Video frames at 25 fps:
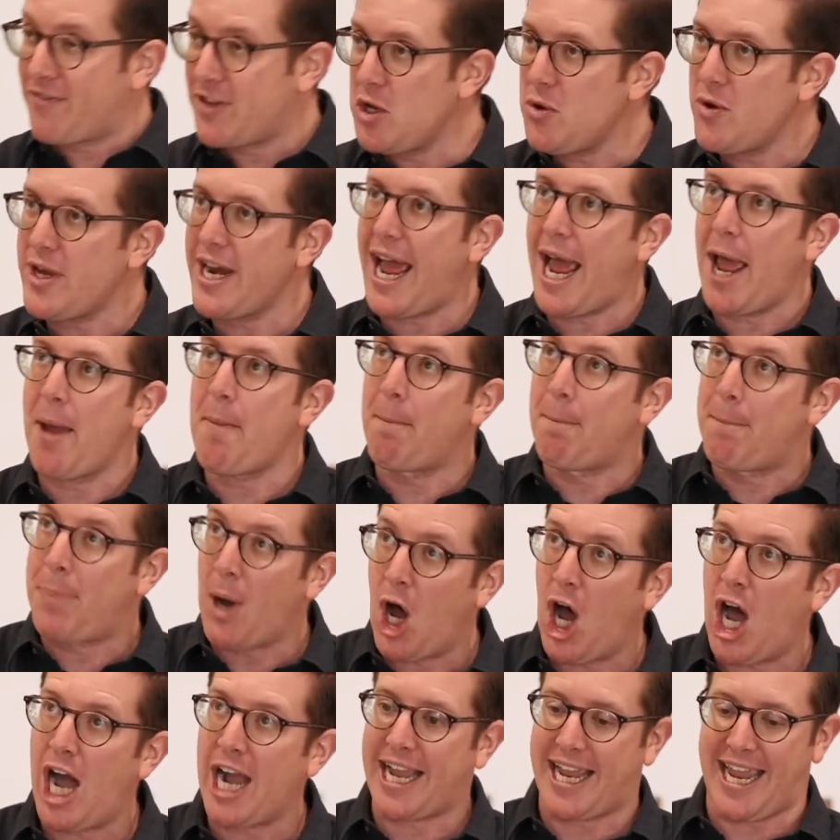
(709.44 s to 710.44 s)
and I
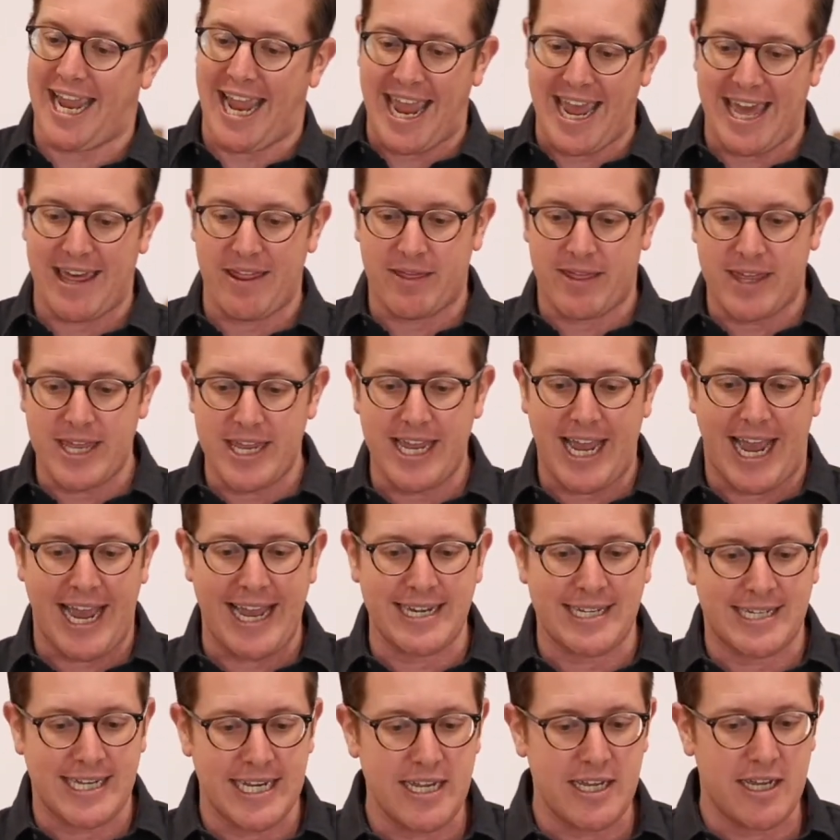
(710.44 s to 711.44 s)
balk at the
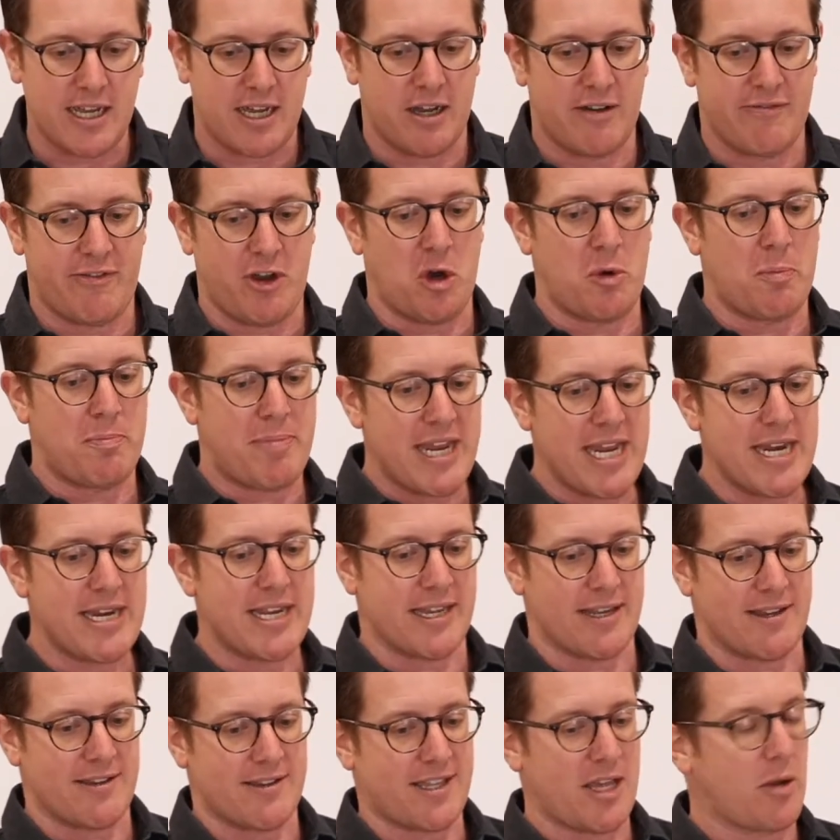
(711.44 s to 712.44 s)
idea of
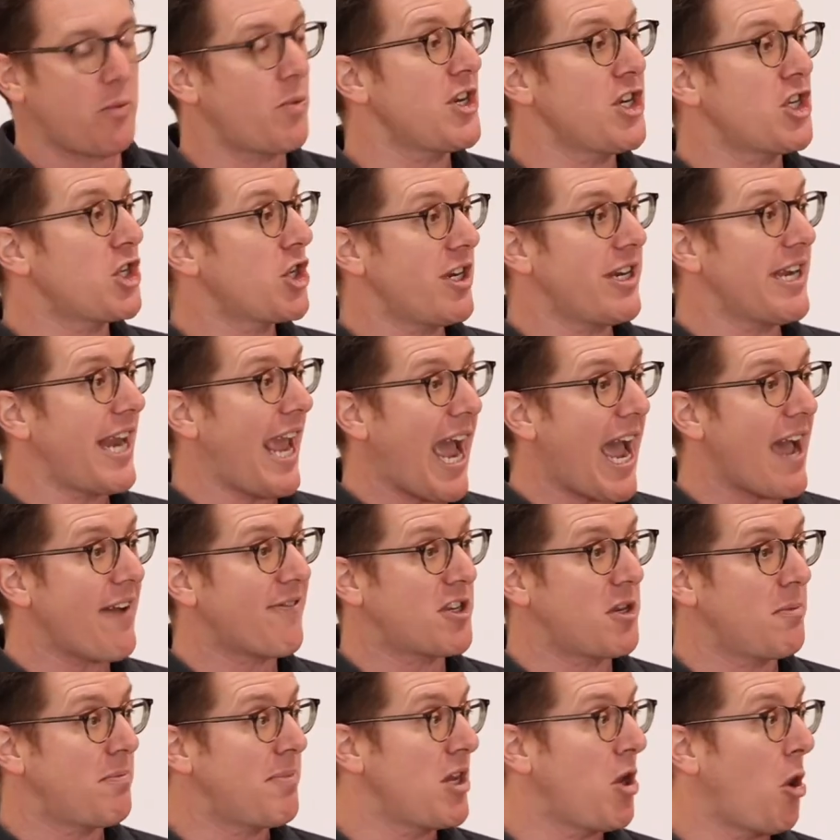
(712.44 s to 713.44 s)
obedience, that we shouldn't have
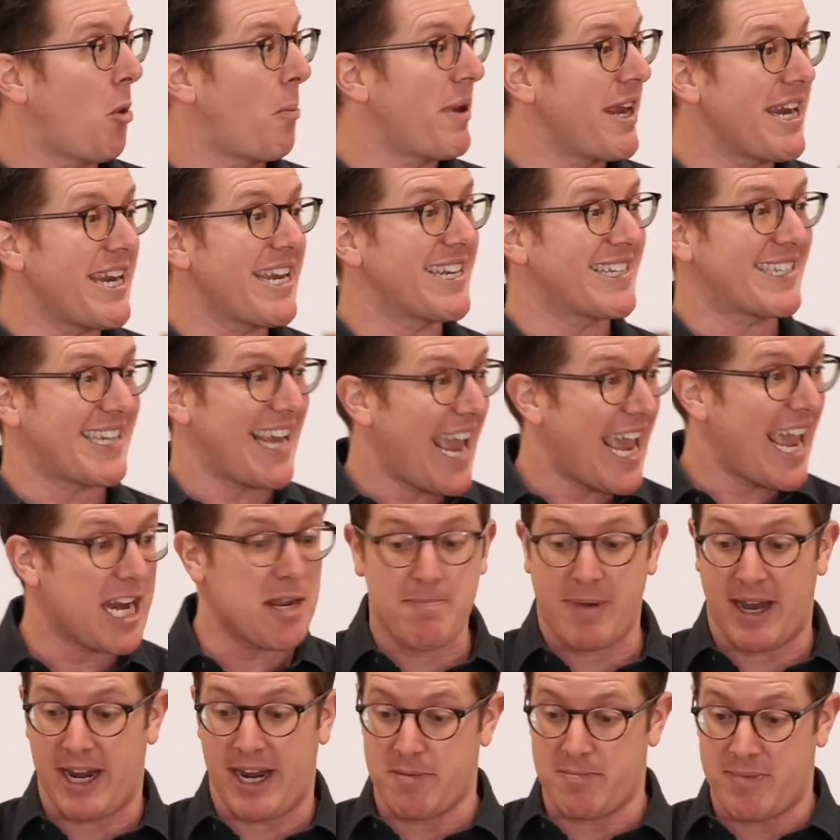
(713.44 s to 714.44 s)
to be obedient to
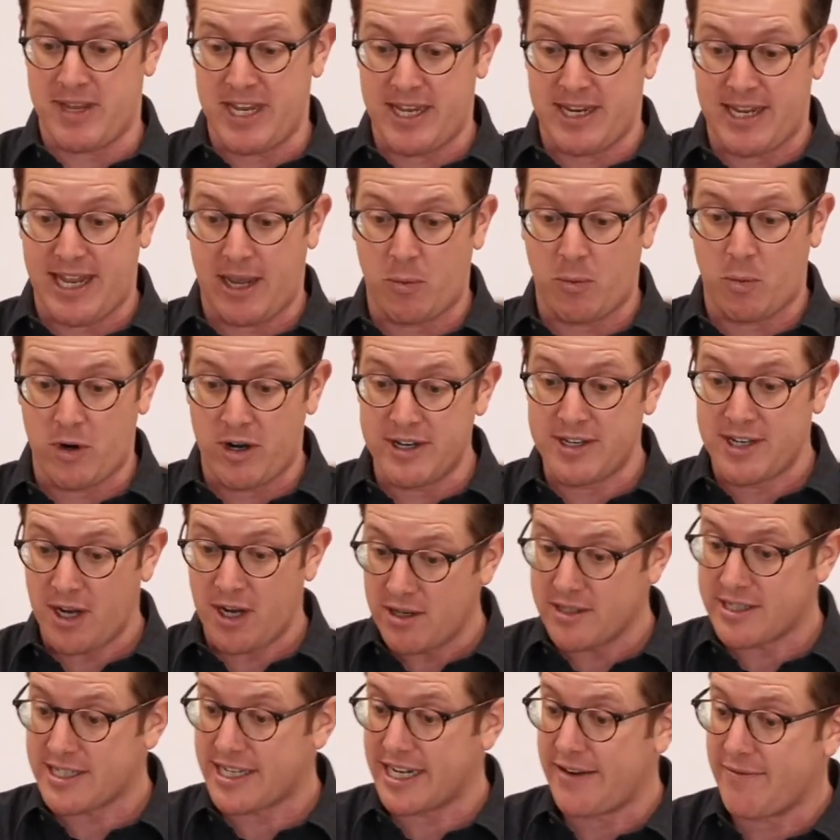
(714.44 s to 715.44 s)
anybody, being that we're
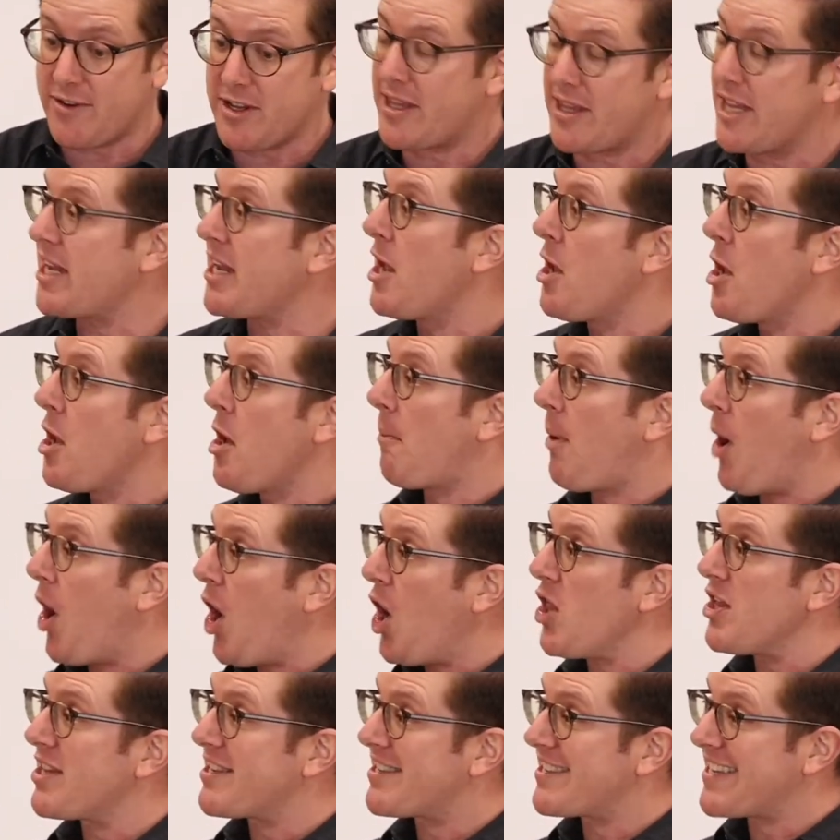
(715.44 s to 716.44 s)
adults and everything,
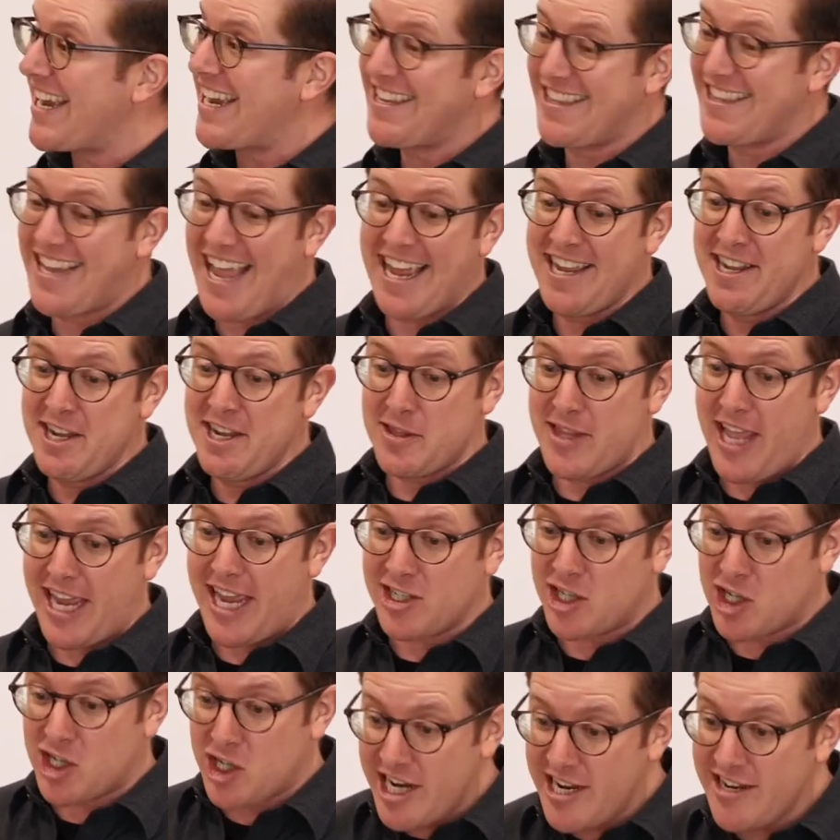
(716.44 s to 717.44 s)
Paul is saying that
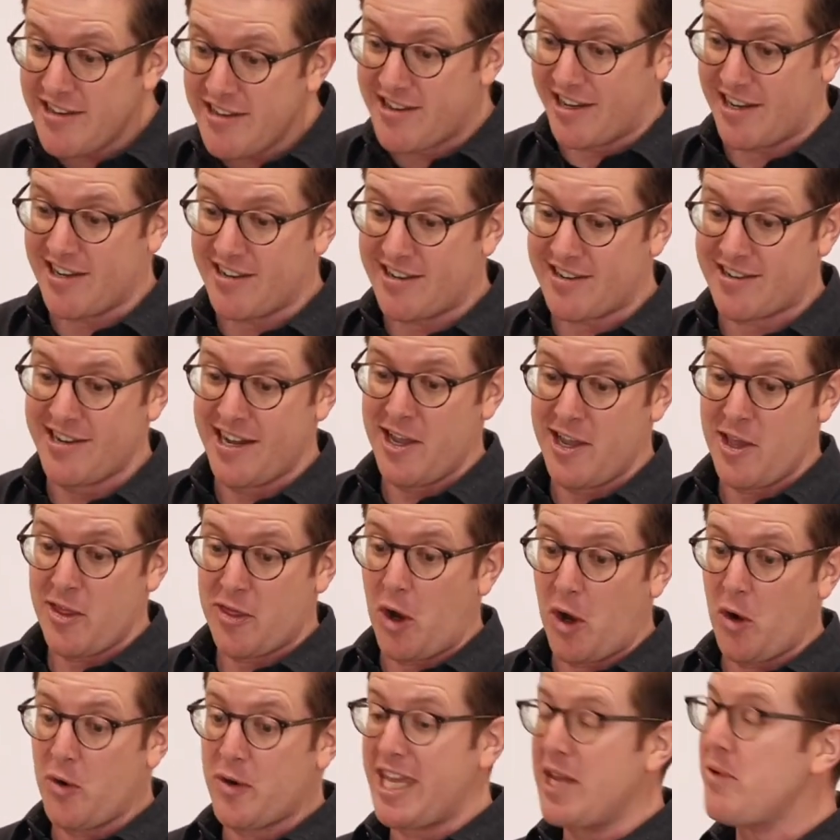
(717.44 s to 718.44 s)
Jesus,
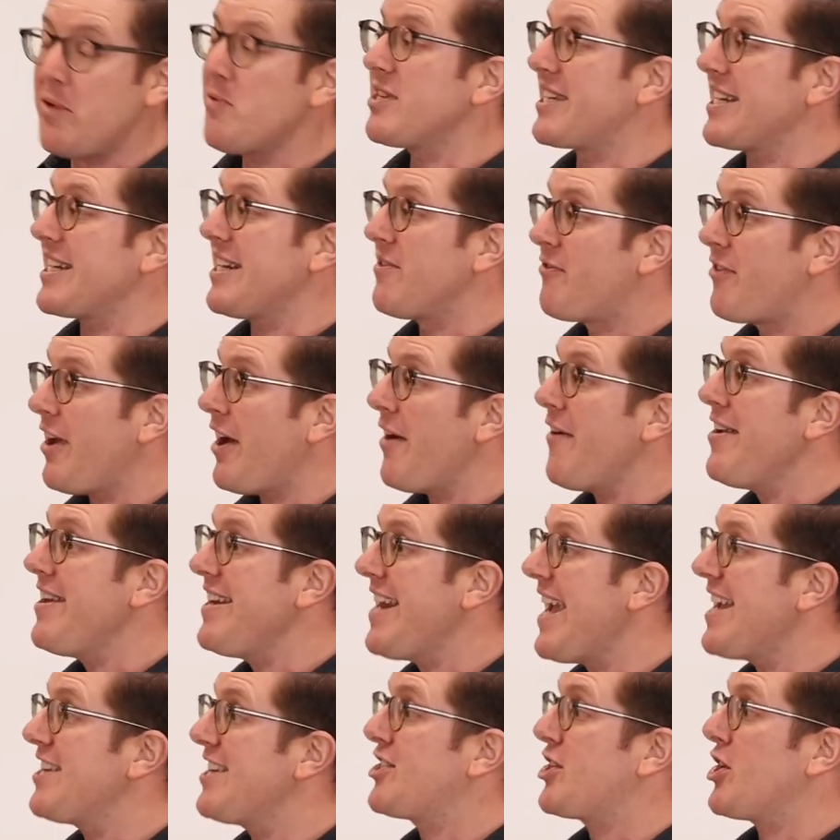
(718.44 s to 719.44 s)
though he was in very
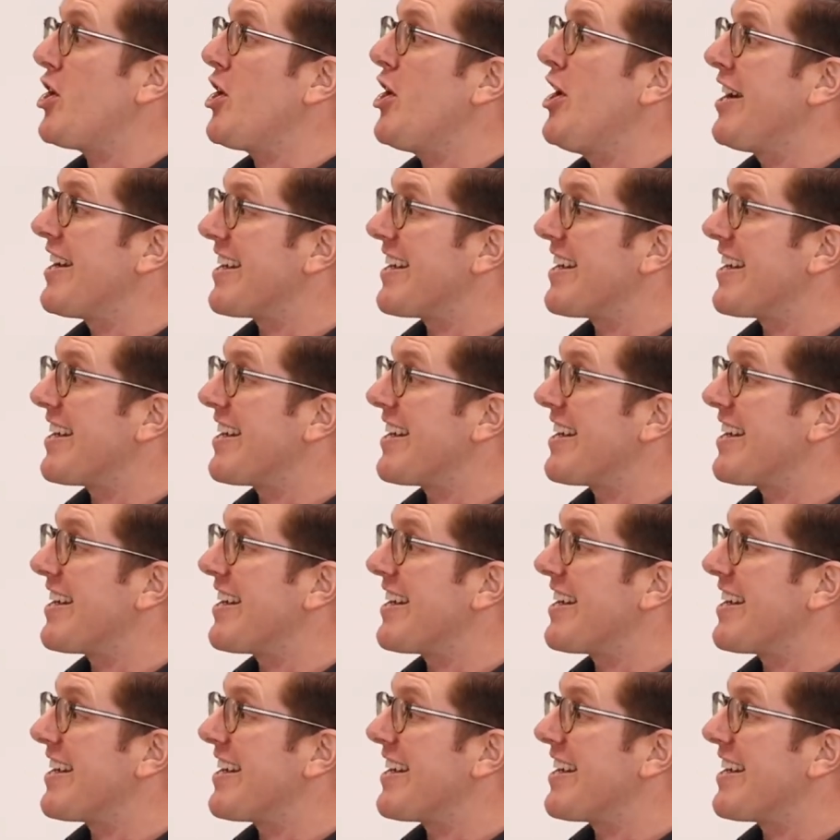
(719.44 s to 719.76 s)
nature